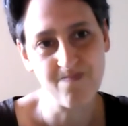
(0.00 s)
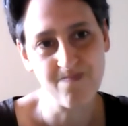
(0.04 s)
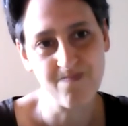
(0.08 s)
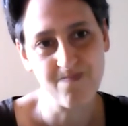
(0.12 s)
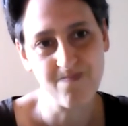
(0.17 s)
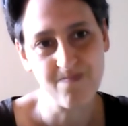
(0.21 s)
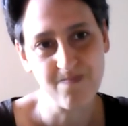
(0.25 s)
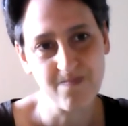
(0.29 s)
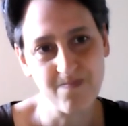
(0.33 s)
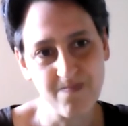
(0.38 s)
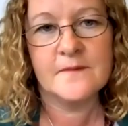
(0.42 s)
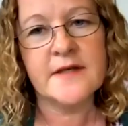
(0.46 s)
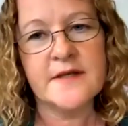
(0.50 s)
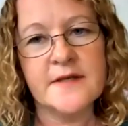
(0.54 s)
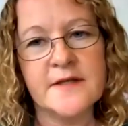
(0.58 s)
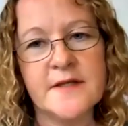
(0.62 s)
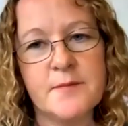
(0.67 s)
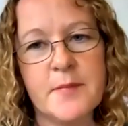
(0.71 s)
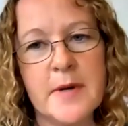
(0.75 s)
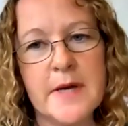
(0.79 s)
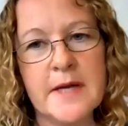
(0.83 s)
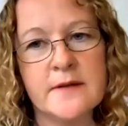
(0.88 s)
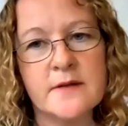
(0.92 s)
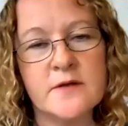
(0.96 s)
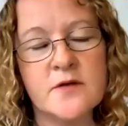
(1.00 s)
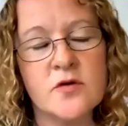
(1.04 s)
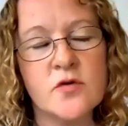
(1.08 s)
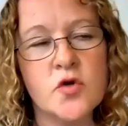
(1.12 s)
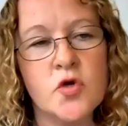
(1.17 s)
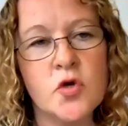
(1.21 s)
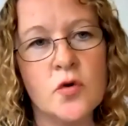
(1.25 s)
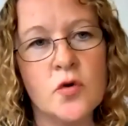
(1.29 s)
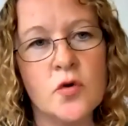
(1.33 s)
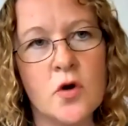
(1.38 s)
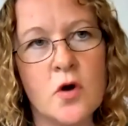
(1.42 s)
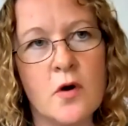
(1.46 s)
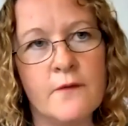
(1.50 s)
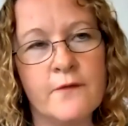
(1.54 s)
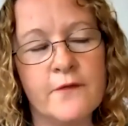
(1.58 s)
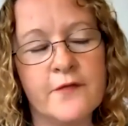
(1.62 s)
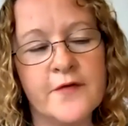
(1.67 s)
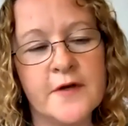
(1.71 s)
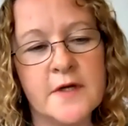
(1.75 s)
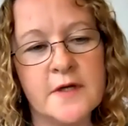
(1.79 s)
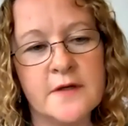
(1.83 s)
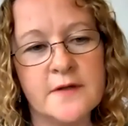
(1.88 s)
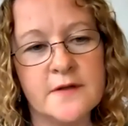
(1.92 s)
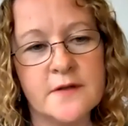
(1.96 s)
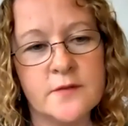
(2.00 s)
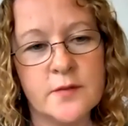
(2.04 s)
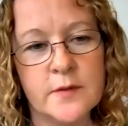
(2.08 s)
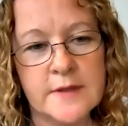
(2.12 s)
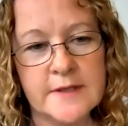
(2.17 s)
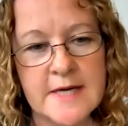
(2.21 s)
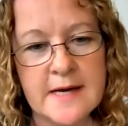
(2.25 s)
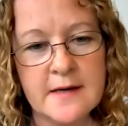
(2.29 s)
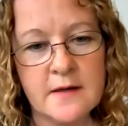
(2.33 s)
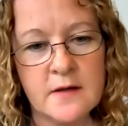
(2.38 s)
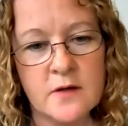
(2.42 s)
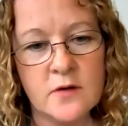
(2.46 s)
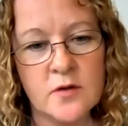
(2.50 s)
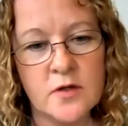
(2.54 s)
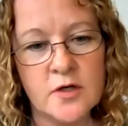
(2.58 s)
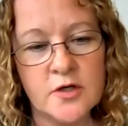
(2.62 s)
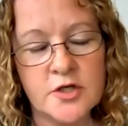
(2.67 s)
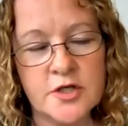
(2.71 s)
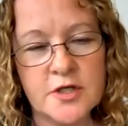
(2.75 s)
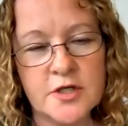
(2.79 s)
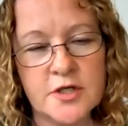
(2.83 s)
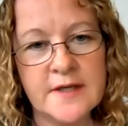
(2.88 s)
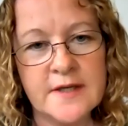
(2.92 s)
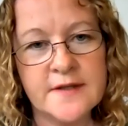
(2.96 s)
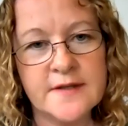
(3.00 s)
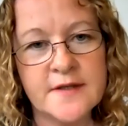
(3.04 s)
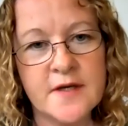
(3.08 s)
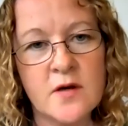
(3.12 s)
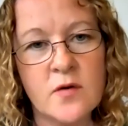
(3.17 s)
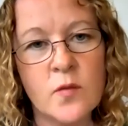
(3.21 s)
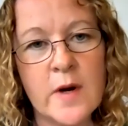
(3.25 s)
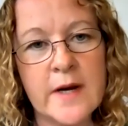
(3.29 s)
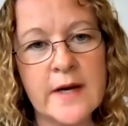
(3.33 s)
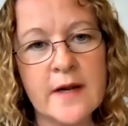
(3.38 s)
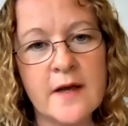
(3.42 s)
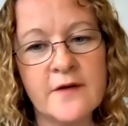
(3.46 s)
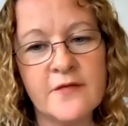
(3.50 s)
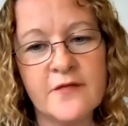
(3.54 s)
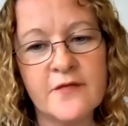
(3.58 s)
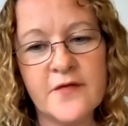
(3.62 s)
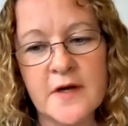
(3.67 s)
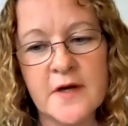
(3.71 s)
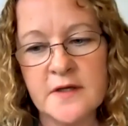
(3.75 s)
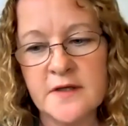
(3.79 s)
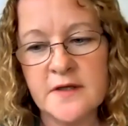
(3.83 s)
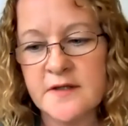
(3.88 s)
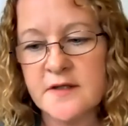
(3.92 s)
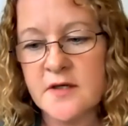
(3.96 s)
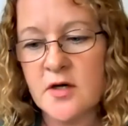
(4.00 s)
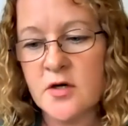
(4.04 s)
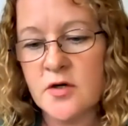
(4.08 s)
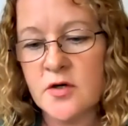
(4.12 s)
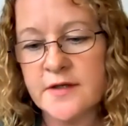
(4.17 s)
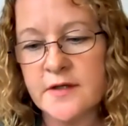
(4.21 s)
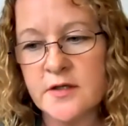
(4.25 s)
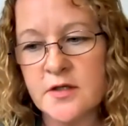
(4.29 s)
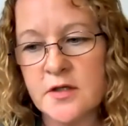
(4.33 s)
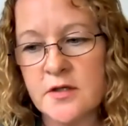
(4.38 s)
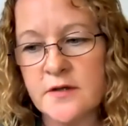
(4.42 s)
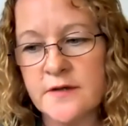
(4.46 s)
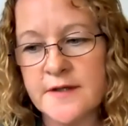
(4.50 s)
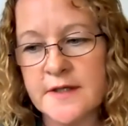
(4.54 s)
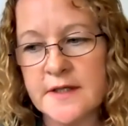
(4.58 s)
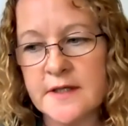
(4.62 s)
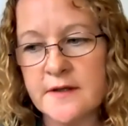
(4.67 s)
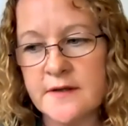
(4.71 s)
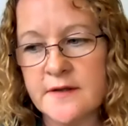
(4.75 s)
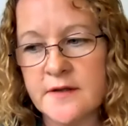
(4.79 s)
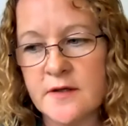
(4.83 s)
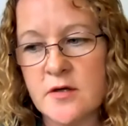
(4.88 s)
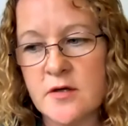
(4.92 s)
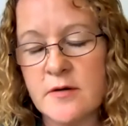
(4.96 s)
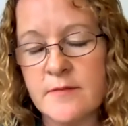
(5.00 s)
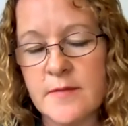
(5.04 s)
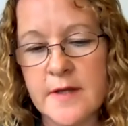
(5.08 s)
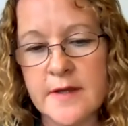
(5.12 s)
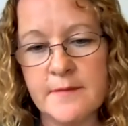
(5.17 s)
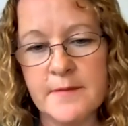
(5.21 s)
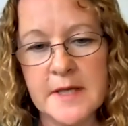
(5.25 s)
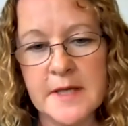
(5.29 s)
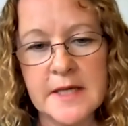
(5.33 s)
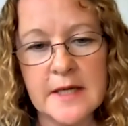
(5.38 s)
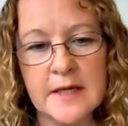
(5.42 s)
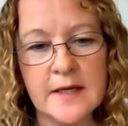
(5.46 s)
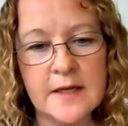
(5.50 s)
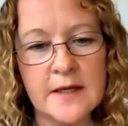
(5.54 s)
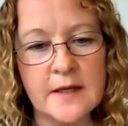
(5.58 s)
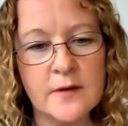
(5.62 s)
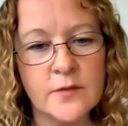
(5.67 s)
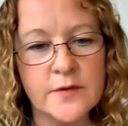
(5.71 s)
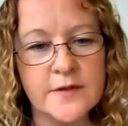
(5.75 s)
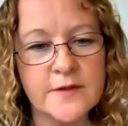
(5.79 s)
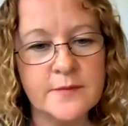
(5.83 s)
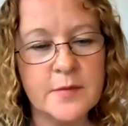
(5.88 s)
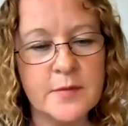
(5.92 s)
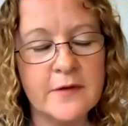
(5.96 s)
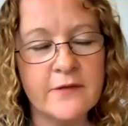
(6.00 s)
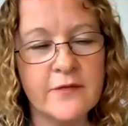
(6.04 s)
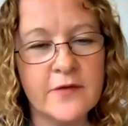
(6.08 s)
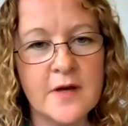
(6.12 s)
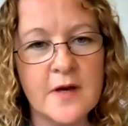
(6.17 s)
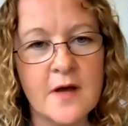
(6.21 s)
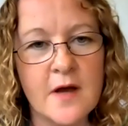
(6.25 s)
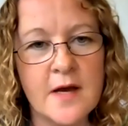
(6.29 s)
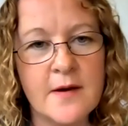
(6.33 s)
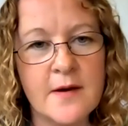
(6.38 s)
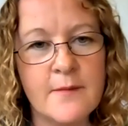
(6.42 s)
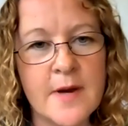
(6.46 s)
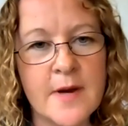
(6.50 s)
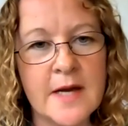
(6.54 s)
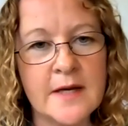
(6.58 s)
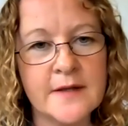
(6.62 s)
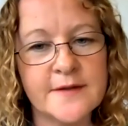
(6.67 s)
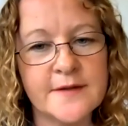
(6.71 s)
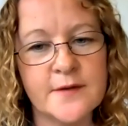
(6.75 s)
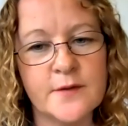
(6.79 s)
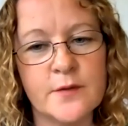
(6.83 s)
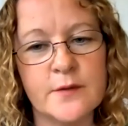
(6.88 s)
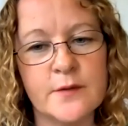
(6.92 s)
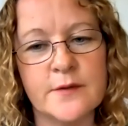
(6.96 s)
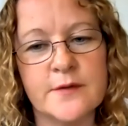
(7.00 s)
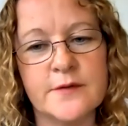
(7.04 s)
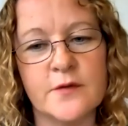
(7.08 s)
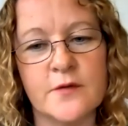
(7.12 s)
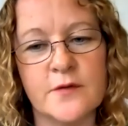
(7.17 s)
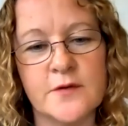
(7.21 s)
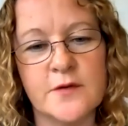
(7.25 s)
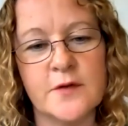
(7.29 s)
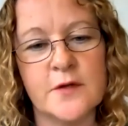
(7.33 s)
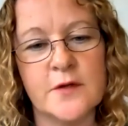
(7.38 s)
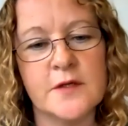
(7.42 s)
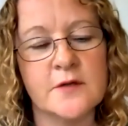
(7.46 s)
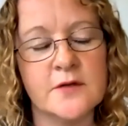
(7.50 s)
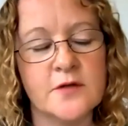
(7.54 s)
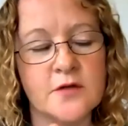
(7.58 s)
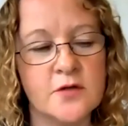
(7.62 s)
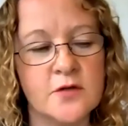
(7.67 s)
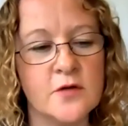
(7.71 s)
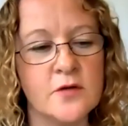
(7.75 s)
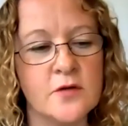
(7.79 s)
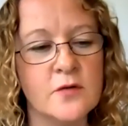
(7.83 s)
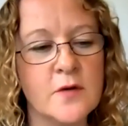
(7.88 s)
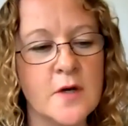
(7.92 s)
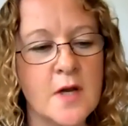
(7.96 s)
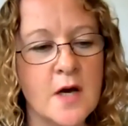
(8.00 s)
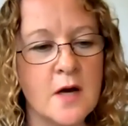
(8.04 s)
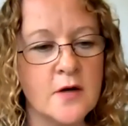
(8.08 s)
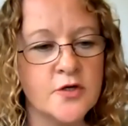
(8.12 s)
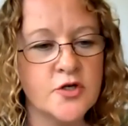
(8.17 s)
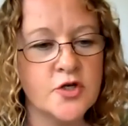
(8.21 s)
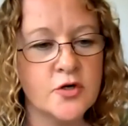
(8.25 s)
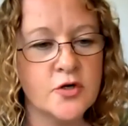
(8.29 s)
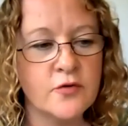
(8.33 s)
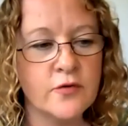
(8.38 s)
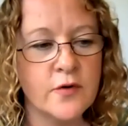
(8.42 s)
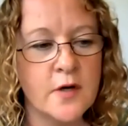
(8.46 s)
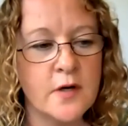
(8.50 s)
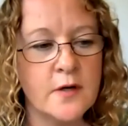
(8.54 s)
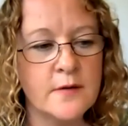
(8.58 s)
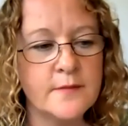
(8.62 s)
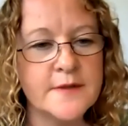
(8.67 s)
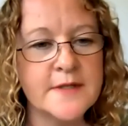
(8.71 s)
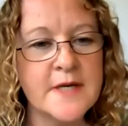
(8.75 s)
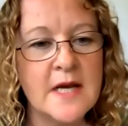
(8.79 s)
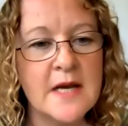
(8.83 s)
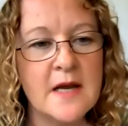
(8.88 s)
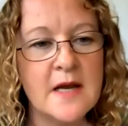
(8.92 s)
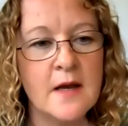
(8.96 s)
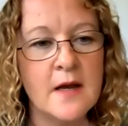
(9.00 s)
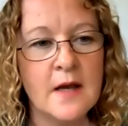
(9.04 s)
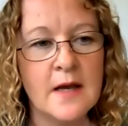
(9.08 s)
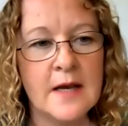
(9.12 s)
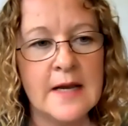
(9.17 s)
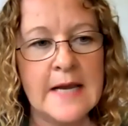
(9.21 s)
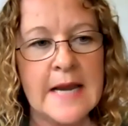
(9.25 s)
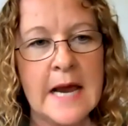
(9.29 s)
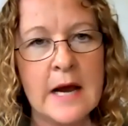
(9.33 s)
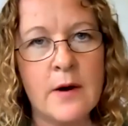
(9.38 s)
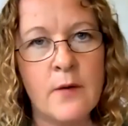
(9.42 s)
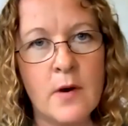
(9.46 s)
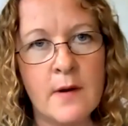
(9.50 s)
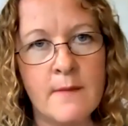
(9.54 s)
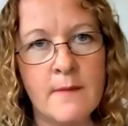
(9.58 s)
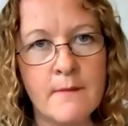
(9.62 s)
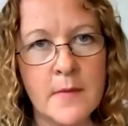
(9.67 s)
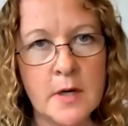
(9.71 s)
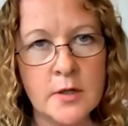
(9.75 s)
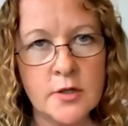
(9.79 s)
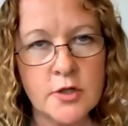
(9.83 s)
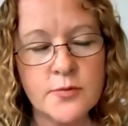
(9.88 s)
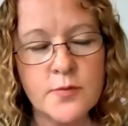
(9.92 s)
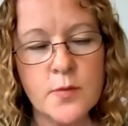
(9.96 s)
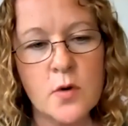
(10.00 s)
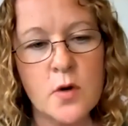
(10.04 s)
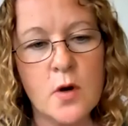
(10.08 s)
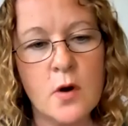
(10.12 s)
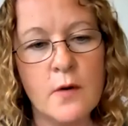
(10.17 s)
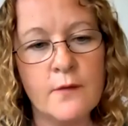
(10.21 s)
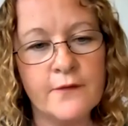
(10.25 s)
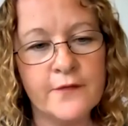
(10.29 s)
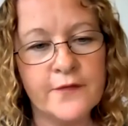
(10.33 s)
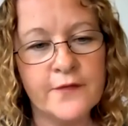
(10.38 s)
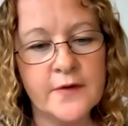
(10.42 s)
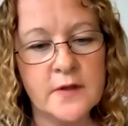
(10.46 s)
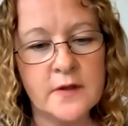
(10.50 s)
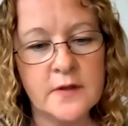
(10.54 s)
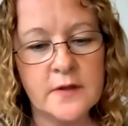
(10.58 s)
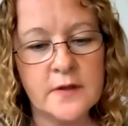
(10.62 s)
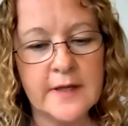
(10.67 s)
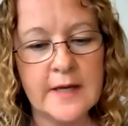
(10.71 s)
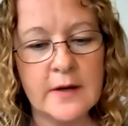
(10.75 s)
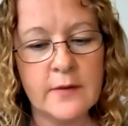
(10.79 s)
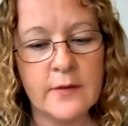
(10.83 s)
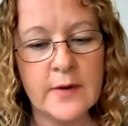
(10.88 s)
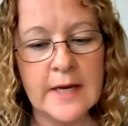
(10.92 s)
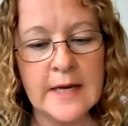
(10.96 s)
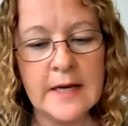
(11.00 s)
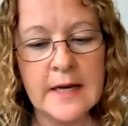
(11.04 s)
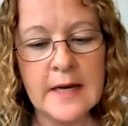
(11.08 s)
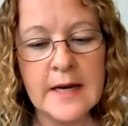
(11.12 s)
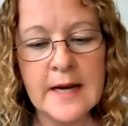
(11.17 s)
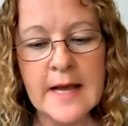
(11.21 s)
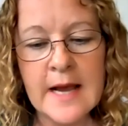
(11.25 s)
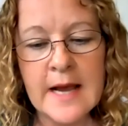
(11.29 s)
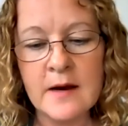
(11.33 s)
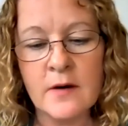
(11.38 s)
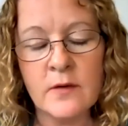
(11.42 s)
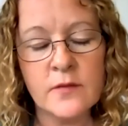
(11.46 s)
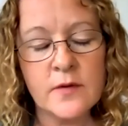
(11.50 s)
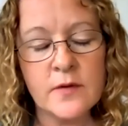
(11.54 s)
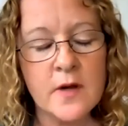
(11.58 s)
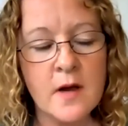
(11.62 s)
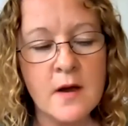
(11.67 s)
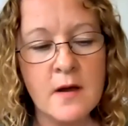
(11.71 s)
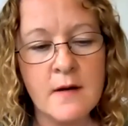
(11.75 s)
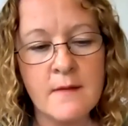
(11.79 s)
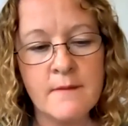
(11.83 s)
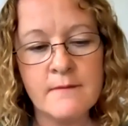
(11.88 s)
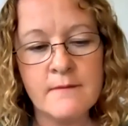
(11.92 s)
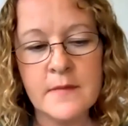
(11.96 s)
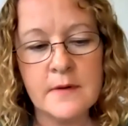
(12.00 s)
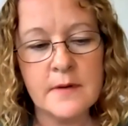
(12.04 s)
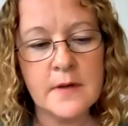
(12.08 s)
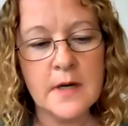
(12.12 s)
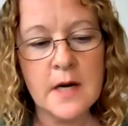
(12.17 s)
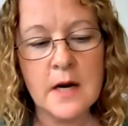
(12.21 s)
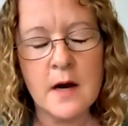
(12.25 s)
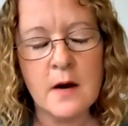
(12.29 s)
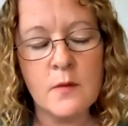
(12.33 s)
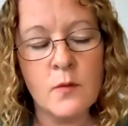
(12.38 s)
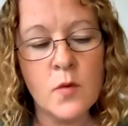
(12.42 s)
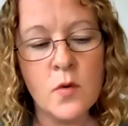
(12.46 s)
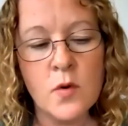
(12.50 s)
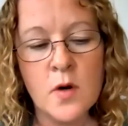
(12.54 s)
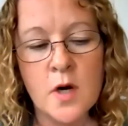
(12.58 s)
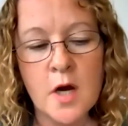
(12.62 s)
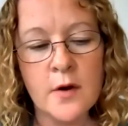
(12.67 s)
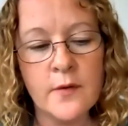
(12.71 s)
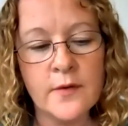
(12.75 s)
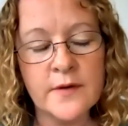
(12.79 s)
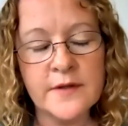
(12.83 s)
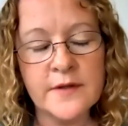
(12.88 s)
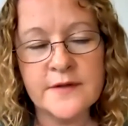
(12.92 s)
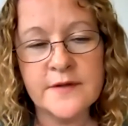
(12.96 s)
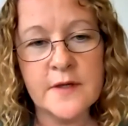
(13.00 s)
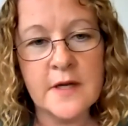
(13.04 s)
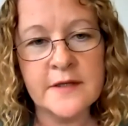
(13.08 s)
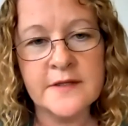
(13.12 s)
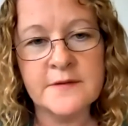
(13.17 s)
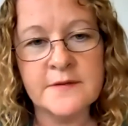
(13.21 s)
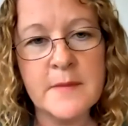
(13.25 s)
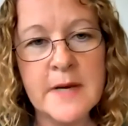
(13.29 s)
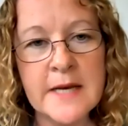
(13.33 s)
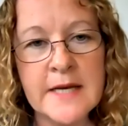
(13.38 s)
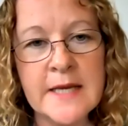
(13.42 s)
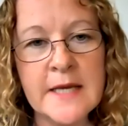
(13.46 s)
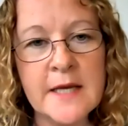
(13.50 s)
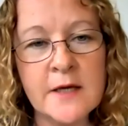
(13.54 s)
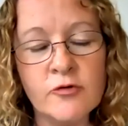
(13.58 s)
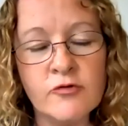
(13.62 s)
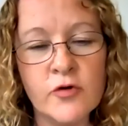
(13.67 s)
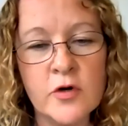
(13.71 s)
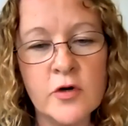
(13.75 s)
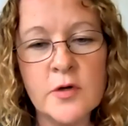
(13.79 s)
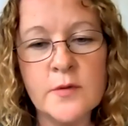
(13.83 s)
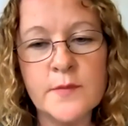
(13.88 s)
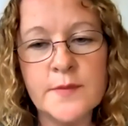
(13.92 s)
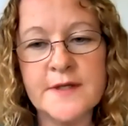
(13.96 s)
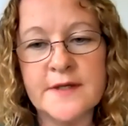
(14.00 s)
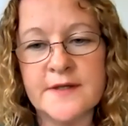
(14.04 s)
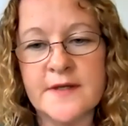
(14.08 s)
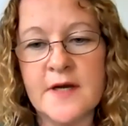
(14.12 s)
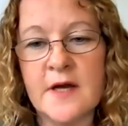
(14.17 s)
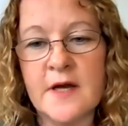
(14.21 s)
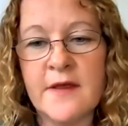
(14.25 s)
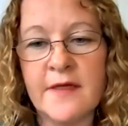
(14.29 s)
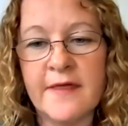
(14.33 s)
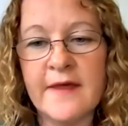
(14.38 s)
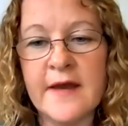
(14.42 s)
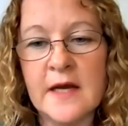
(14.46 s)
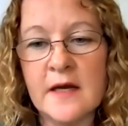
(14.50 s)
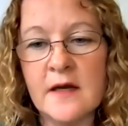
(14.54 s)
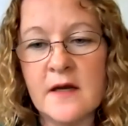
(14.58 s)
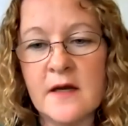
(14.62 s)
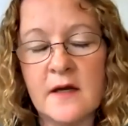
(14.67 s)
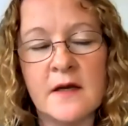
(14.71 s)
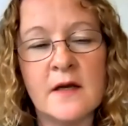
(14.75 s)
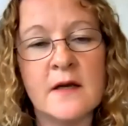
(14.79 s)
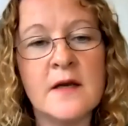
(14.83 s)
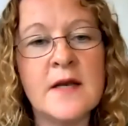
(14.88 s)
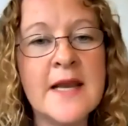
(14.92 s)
I think this depends on your confidence with technology. So when I first started using Zoom at the beginning, it was a bit of a nightmare. So I was sort of doing 2 larger groups. Now I'm much more confident going in and out. I will go as many groups as I think are